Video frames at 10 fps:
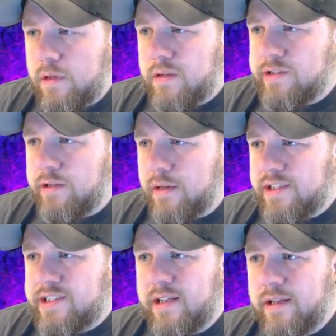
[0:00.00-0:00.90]
so
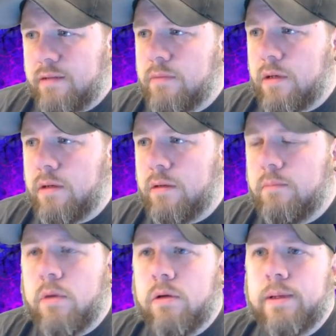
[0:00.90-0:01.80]
let's say a
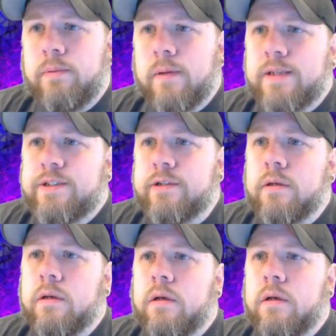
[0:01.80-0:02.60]
multiplexer,